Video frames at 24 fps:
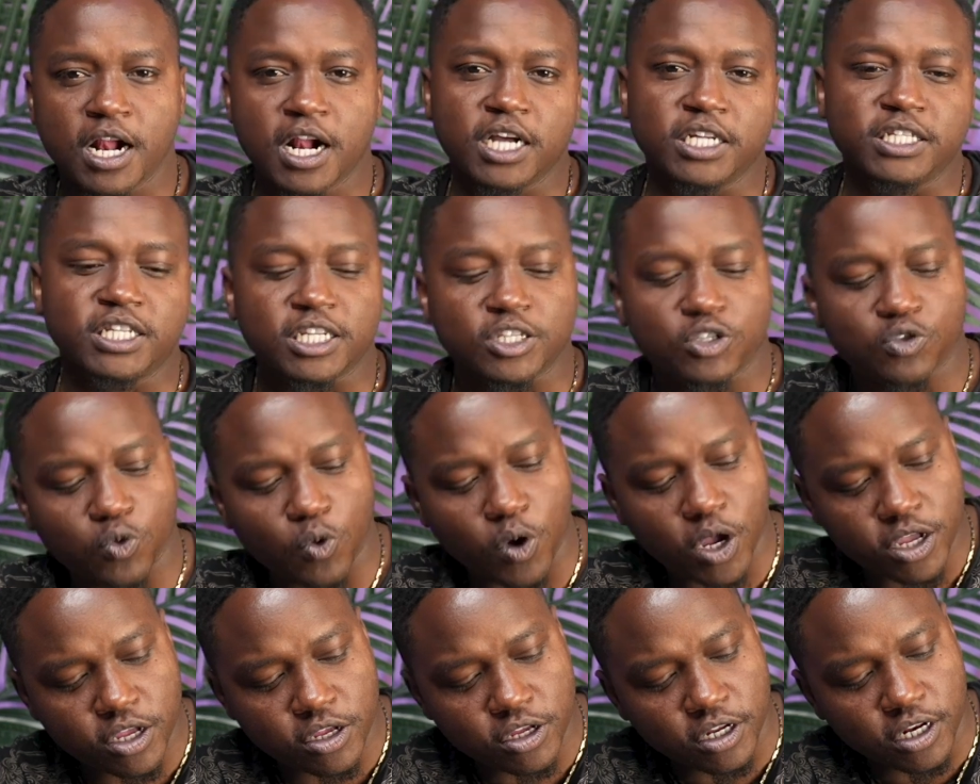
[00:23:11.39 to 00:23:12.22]
That's
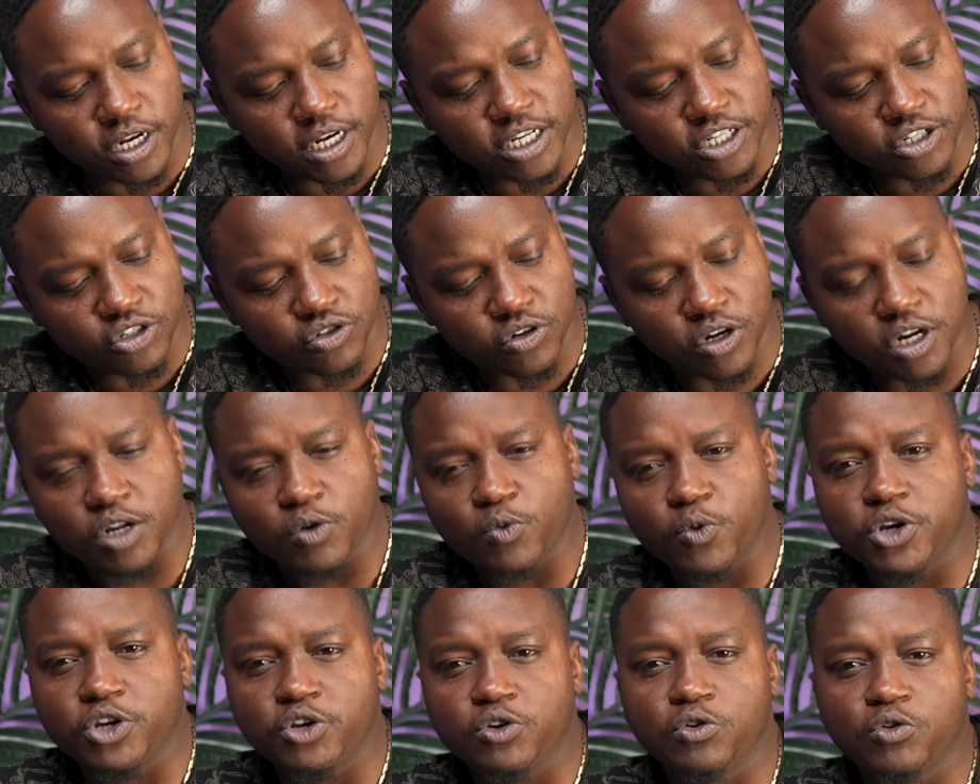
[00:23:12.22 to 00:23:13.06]
why, literally,
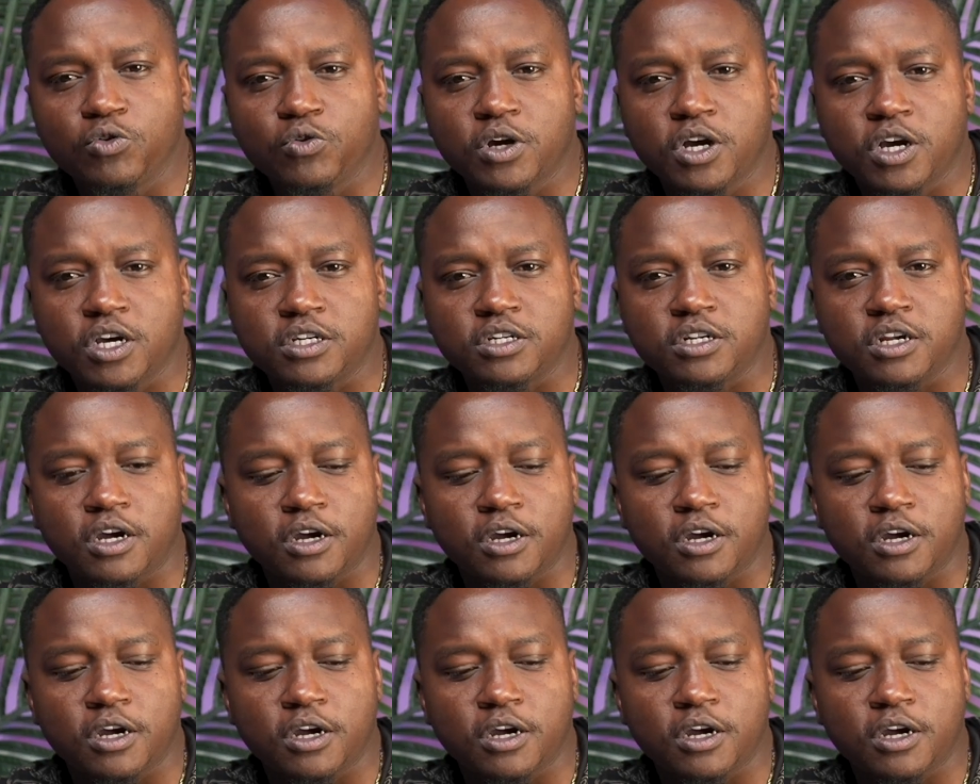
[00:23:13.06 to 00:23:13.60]
when you look at